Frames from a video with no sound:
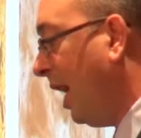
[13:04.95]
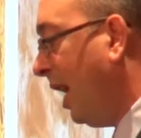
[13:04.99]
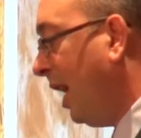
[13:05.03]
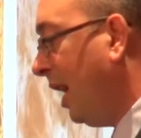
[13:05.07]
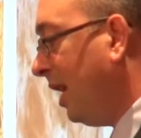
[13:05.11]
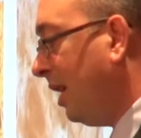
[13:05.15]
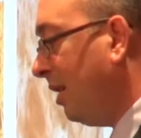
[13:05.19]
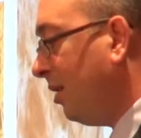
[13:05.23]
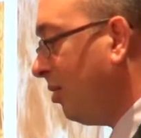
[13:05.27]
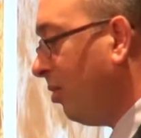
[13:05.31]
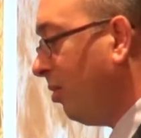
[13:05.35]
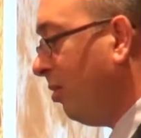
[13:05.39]

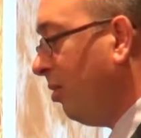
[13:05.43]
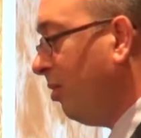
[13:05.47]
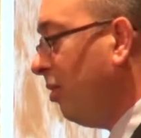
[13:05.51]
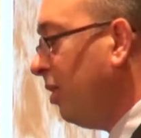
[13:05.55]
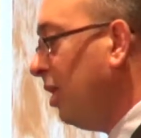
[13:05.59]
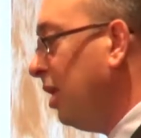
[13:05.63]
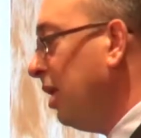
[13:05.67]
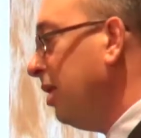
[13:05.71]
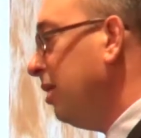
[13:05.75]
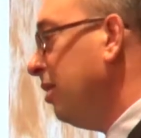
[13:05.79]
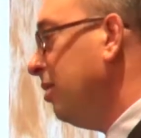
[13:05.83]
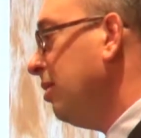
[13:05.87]
and
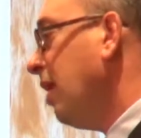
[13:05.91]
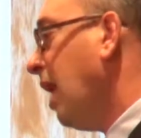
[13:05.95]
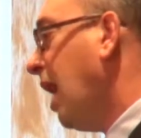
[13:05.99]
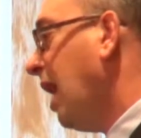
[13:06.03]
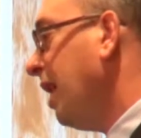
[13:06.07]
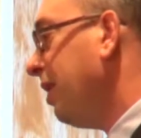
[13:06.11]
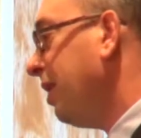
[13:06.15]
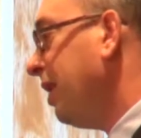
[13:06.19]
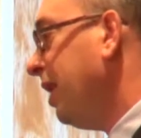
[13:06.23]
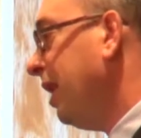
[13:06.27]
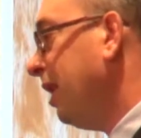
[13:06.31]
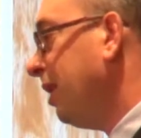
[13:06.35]

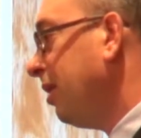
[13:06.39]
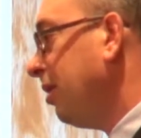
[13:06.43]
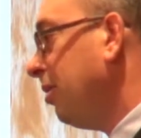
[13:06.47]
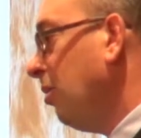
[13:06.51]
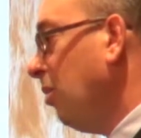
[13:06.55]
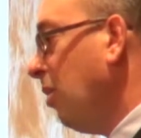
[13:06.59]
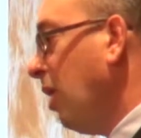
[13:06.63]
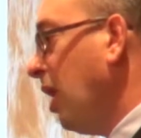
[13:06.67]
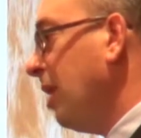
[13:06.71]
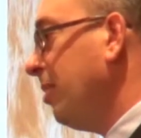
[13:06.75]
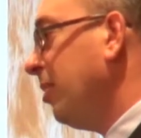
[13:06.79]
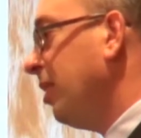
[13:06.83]
I think
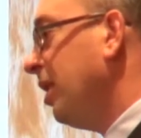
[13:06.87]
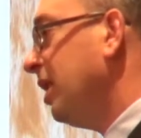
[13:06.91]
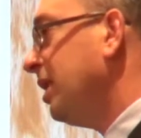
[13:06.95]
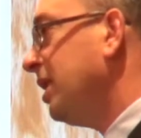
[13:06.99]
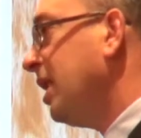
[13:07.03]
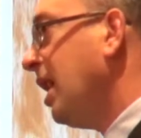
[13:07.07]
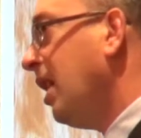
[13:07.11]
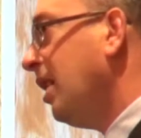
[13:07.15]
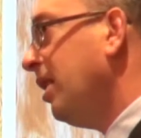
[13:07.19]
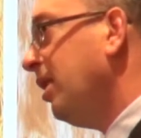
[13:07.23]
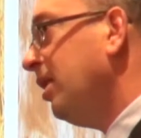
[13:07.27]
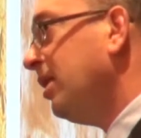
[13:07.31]
what I'm going
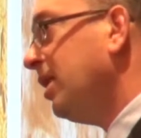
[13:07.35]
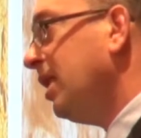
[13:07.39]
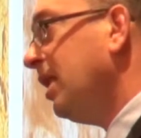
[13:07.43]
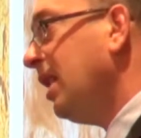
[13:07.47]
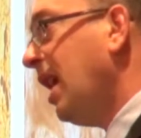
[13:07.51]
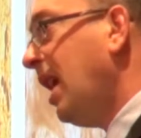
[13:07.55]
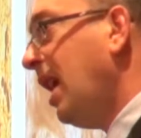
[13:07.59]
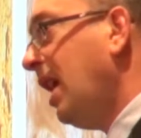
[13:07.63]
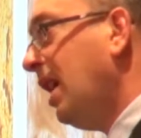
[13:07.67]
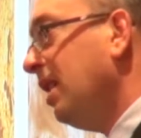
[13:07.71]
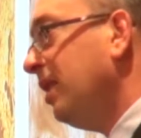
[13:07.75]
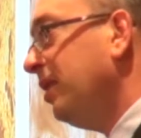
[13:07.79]
to tell you
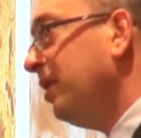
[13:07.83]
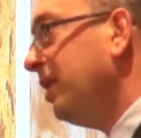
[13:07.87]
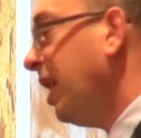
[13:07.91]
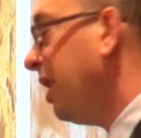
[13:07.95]
today is